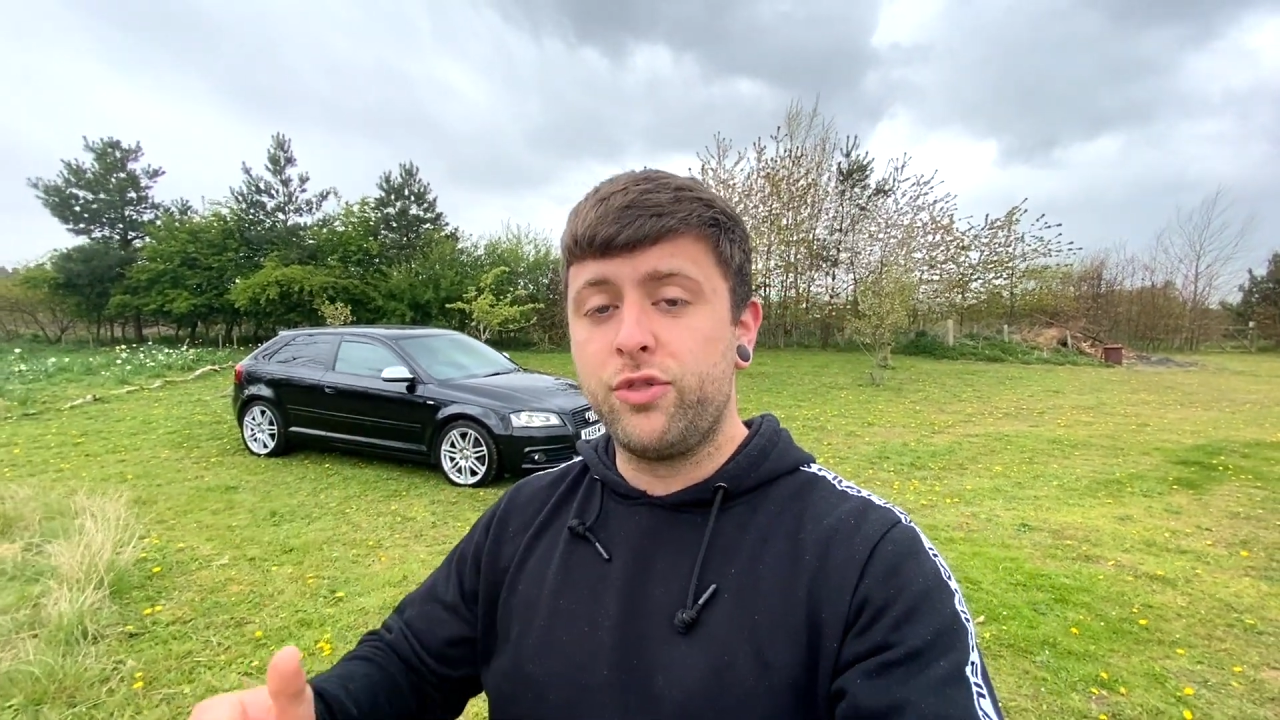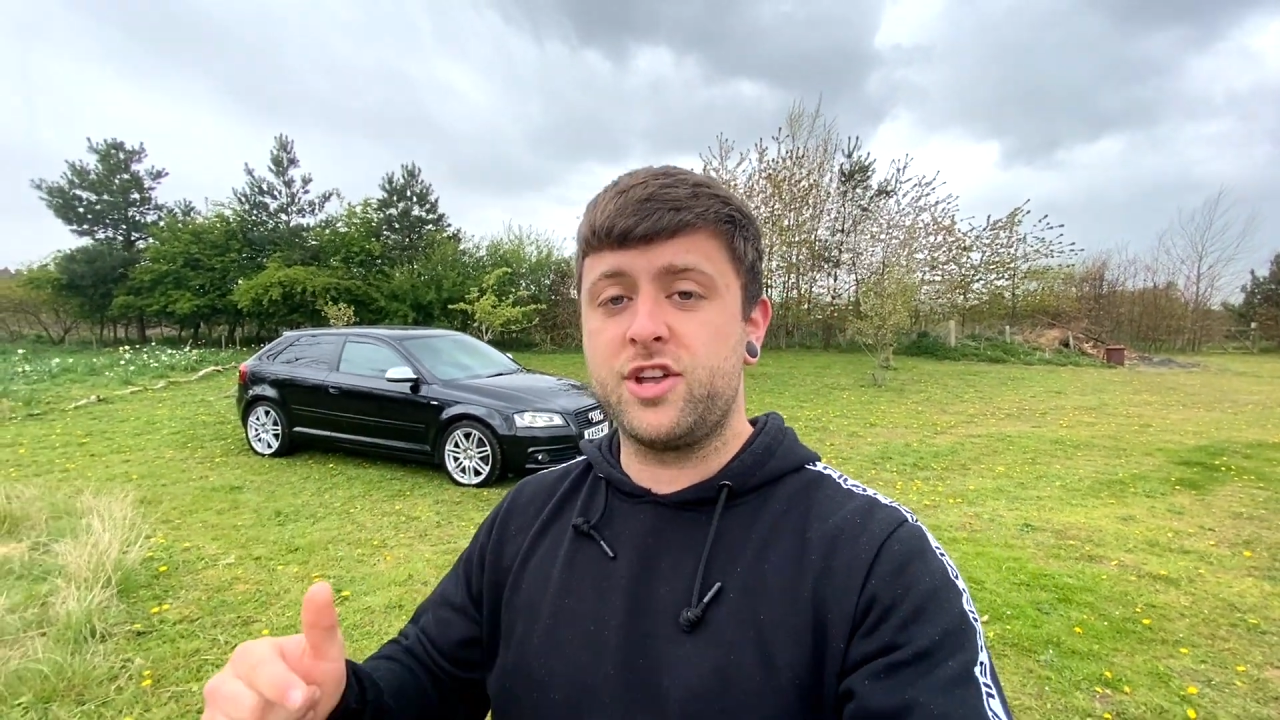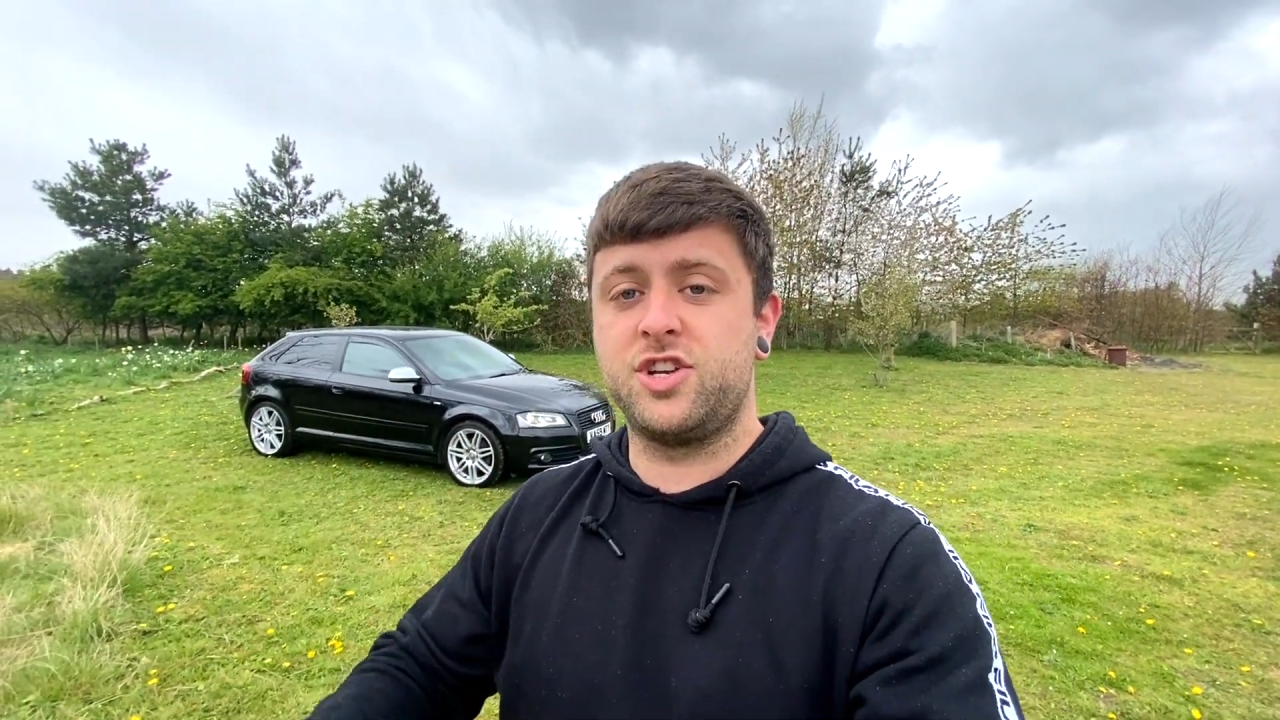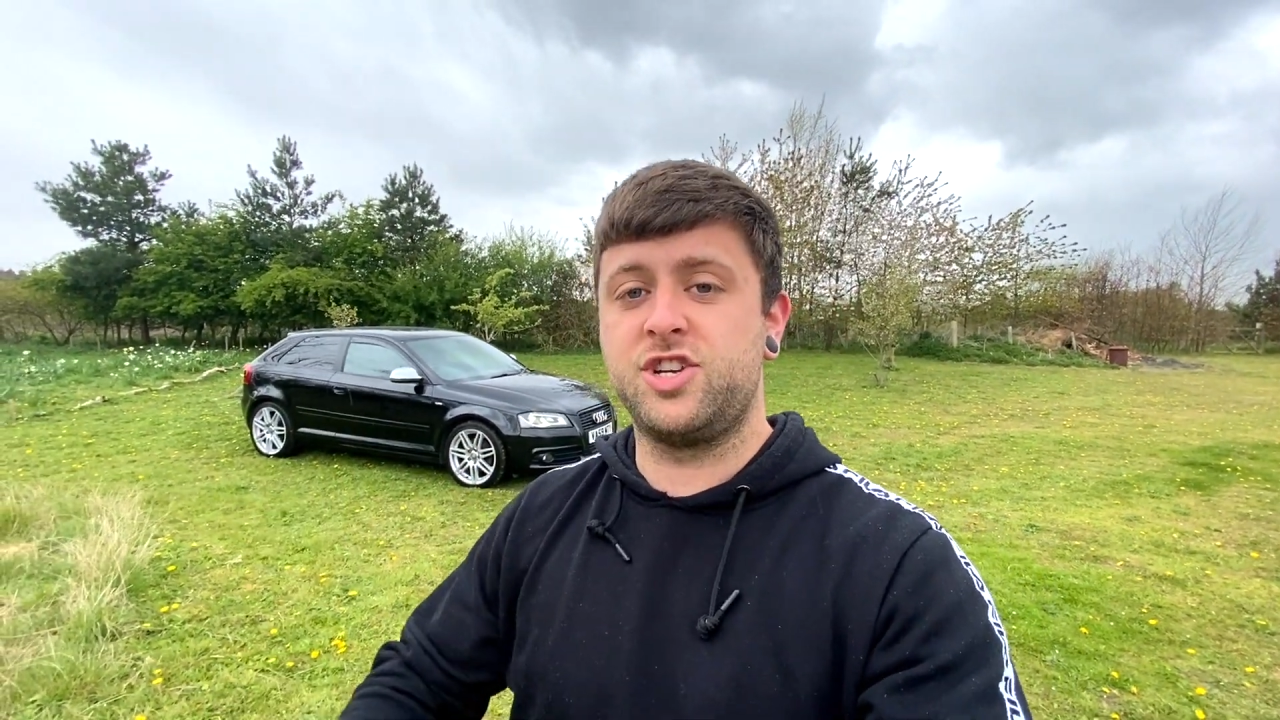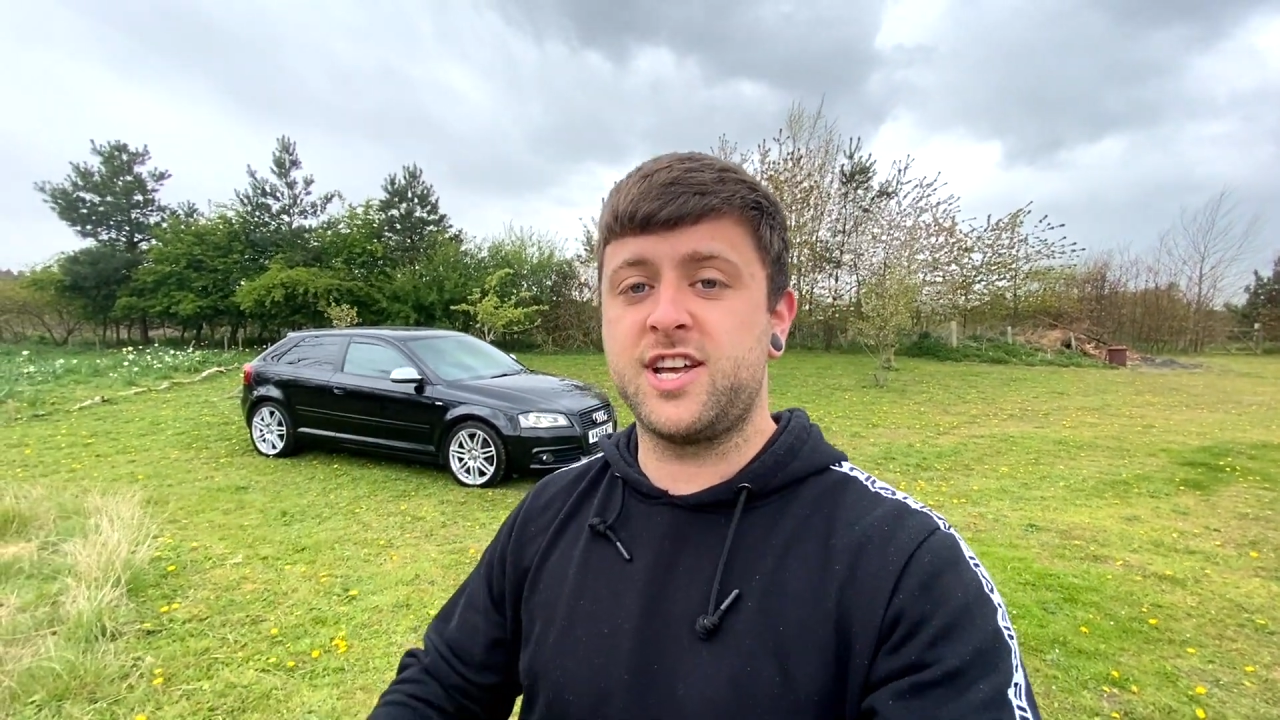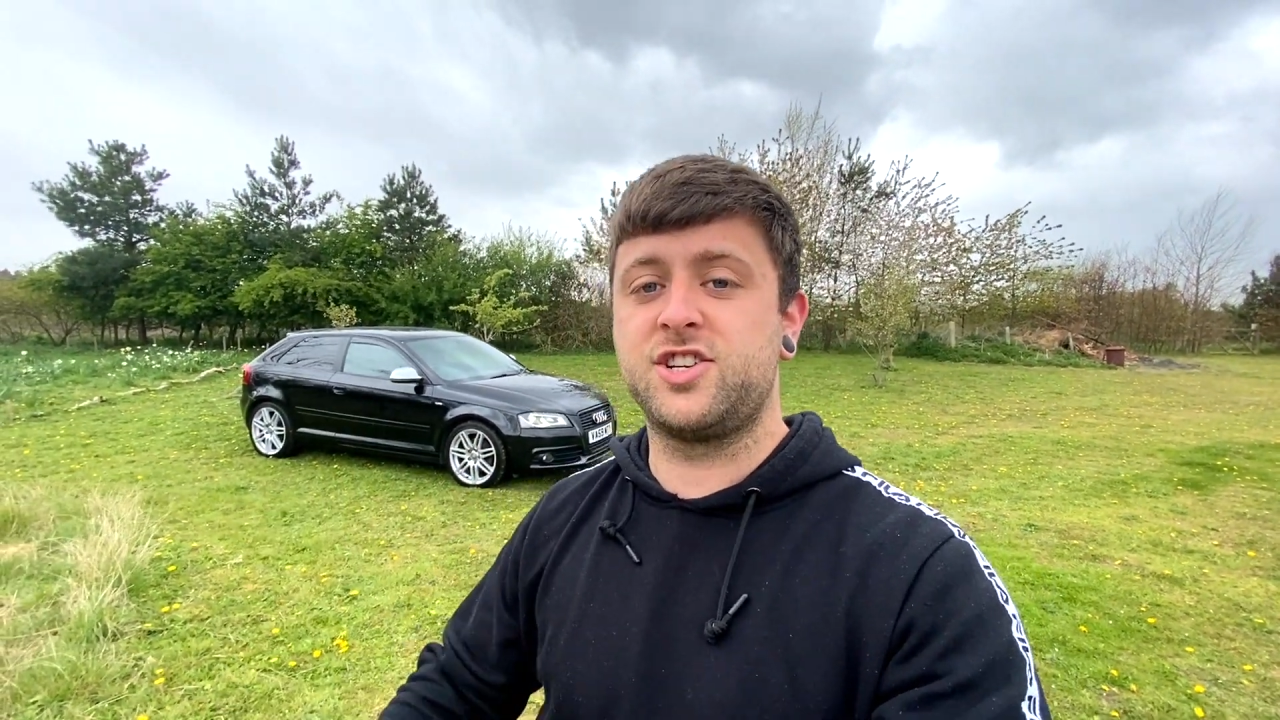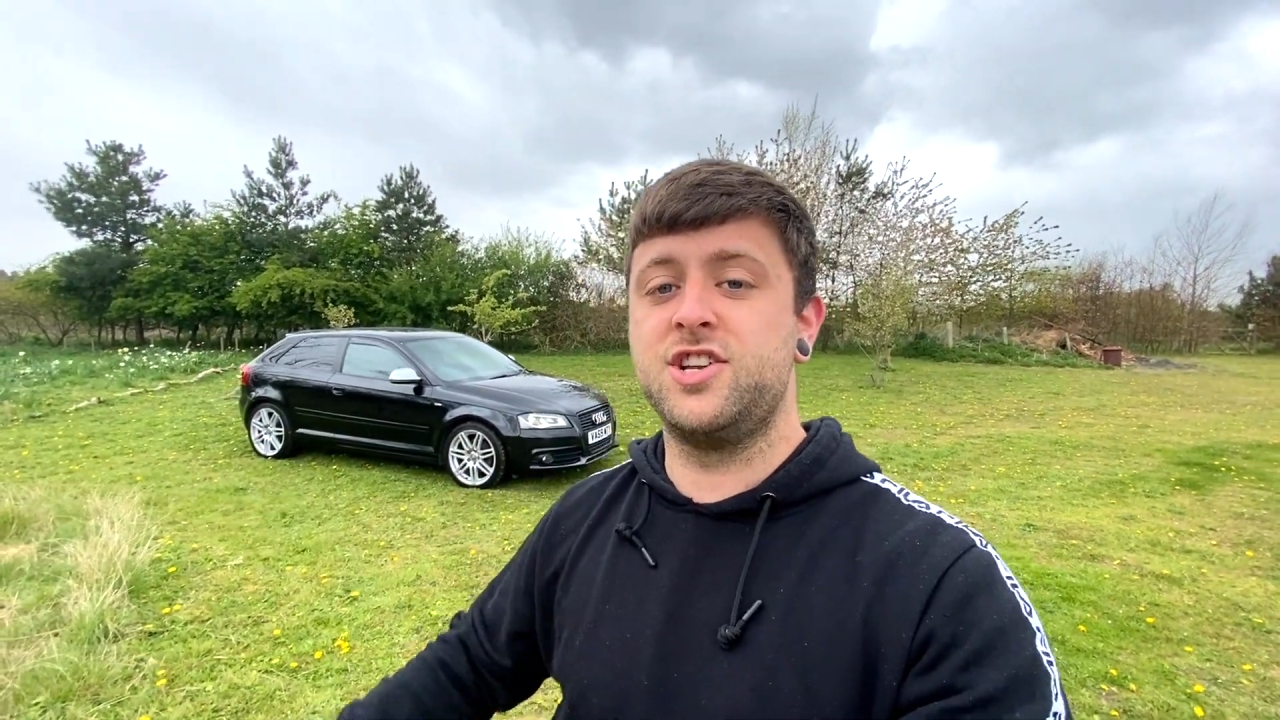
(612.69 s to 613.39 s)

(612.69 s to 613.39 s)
suggestions